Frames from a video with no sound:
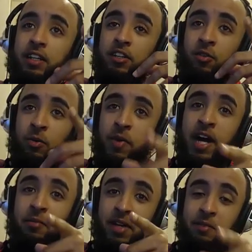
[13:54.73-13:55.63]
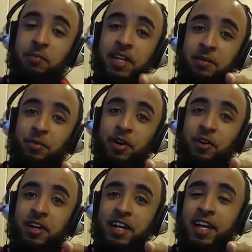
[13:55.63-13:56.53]
You remind me of me,
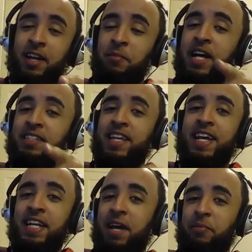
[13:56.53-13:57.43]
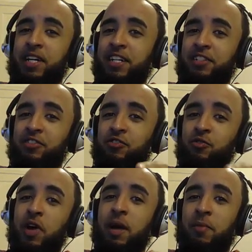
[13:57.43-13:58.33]
bro. And I'm not saying that because you
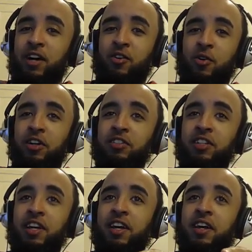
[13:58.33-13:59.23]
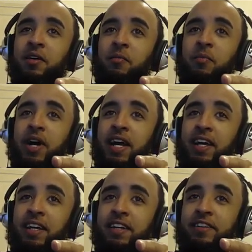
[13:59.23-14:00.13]
grabbed my course,
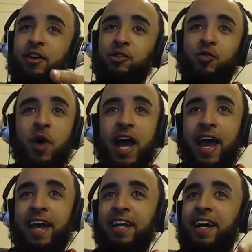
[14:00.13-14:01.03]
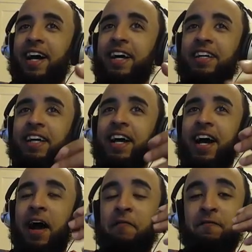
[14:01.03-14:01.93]
but your swag,
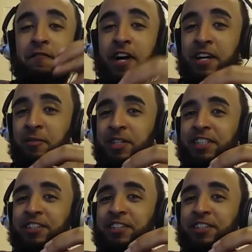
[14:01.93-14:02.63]
I'm fucking with